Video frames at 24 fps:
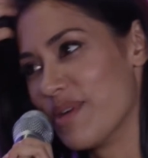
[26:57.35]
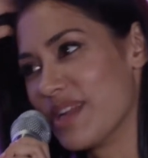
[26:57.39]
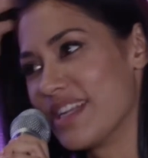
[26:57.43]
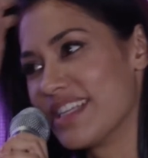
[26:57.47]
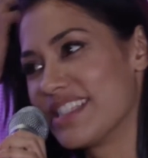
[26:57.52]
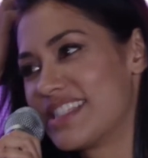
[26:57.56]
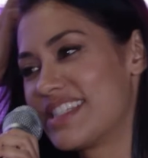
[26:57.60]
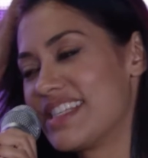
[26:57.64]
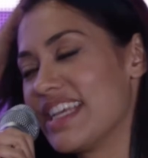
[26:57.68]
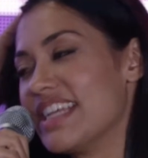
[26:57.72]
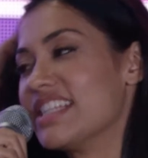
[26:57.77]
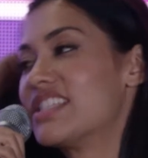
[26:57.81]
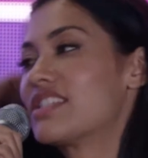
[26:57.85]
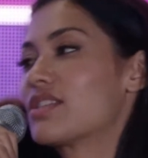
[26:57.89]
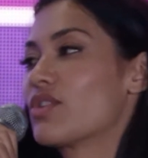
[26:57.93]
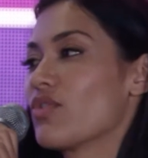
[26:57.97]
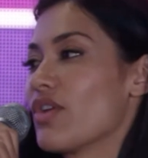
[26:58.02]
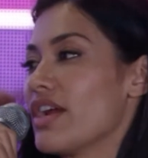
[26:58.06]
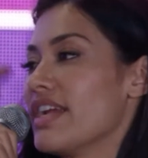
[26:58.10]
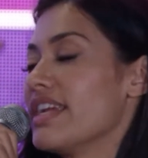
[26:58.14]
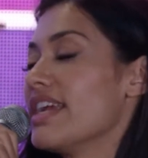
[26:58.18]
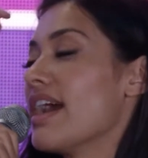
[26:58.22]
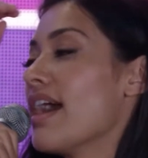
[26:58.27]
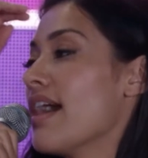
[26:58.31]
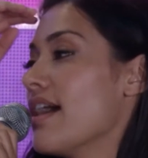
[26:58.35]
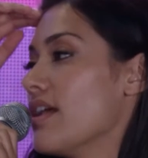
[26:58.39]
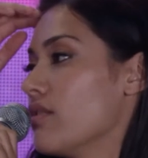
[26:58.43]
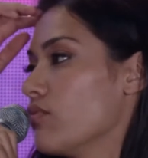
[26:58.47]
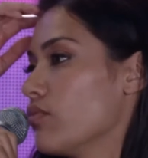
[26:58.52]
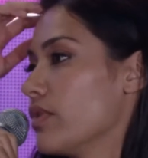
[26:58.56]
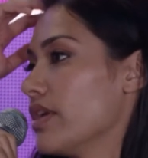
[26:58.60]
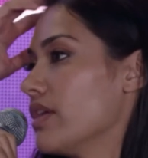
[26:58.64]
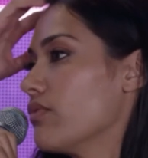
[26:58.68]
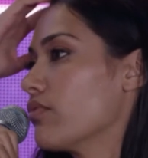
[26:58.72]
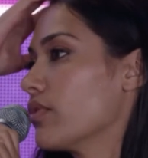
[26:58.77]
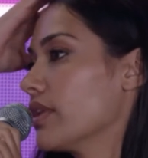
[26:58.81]
But it's great, yeah.
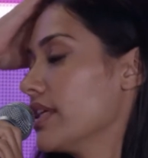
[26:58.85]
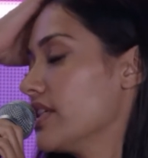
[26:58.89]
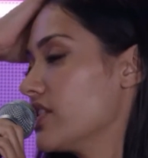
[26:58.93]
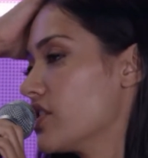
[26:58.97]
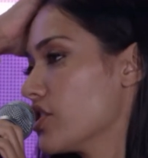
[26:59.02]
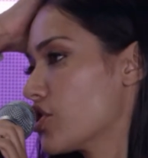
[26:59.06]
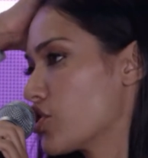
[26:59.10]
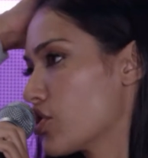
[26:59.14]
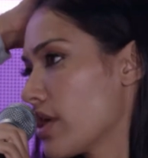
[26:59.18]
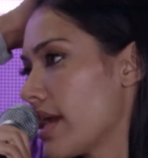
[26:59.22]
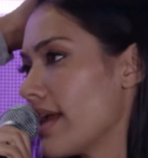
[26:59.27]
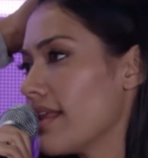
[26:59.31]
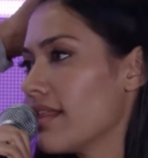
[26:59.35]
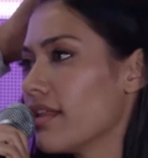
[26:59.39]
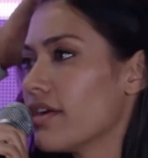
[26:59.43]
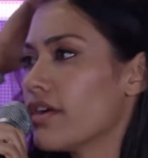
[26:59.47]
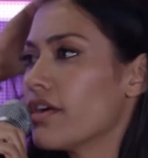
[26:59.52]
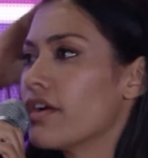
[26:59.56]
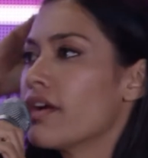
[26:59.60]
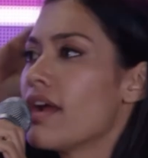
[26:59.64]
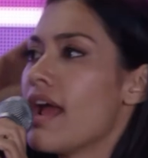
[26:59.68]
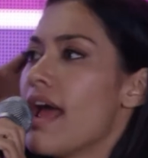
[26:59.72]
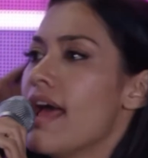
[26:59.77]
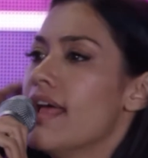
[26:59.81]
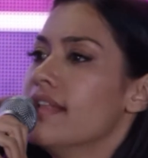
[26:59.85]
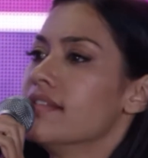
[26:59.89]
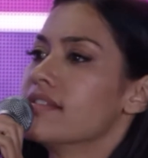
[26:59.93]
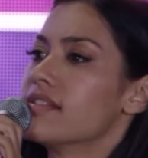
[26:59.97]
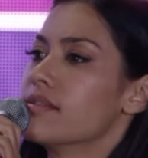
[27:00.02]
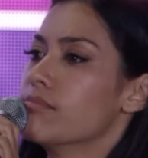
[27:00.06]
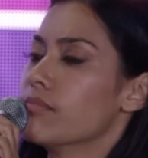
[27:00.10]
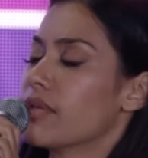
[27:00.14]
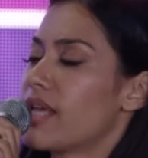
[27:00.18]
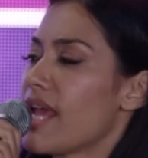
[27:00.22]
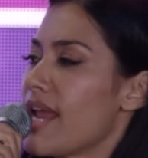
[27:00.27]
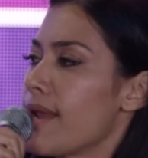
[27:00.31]
And we released a trailer and
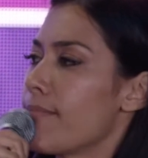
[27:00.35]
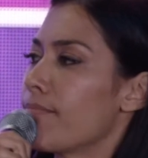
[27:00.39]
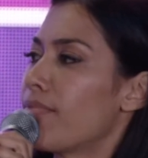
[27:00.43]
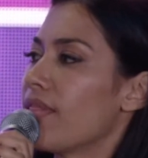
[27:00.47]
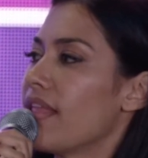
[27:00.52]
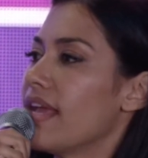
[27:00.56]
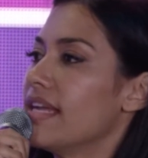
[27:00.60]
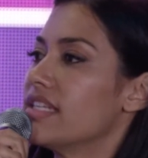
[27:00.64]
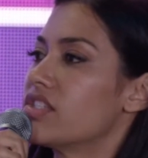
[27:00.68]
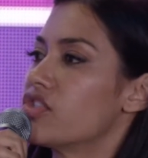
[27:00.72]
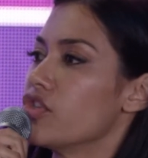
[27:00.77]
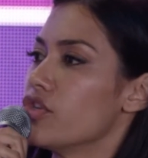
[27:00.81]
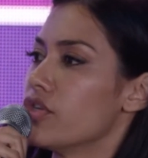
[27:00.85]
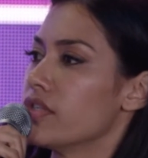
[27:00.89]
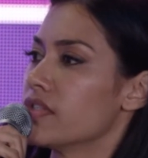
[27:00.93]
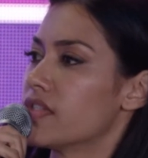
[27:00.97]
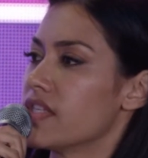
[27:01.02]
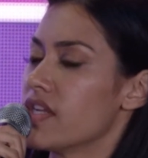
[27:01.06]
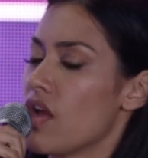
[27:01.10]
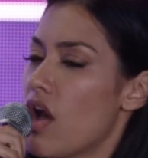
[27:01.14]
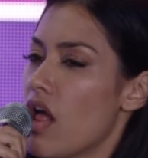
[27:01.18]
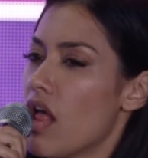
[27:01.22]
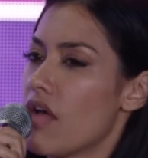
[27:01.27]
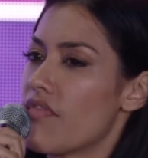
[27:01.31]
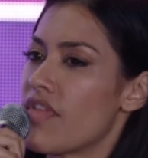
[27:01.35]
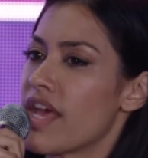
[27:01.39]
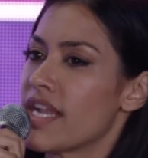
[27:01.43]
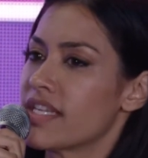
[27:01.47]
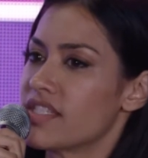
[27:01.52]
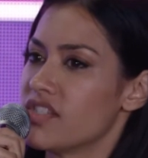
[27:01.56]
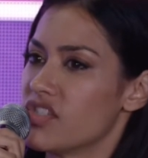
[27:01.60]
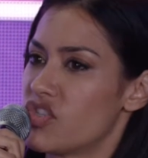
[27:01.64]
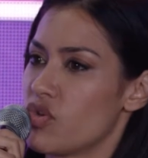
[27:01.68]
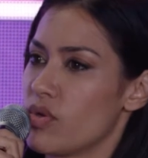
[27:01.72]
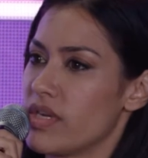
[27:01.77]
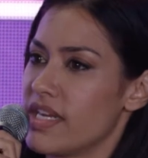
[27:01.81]
some gameplay, so you can see all of that.
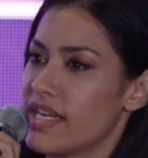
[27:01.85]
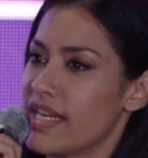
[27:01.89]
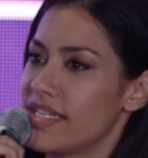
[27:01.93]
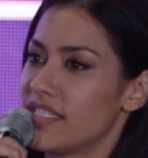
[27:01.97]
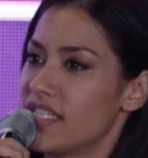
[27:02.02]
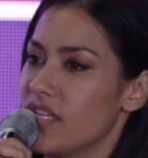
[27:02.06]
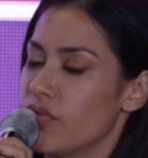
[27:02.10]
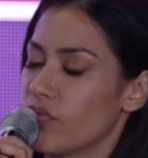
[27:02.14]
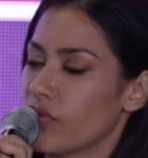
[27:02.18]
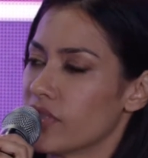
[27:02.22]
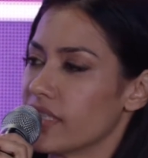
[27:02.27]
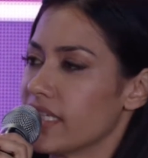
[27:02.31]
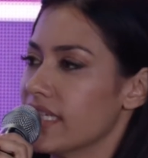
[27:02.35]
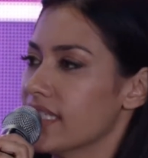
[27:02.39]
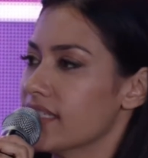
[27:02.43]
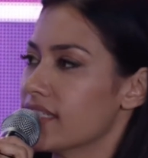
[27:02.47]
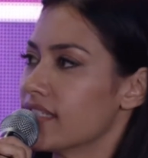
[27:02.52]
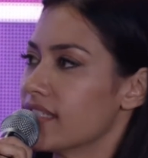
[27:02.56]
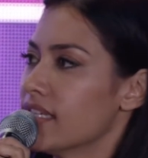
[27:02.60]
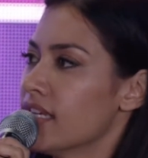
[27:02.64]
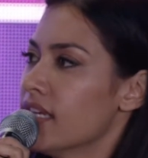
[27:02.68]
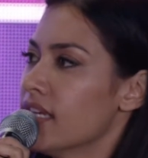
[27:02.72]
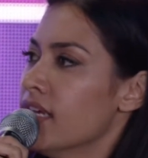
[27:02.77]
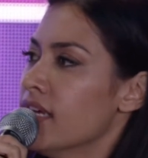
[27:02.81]
It's a 2019 release.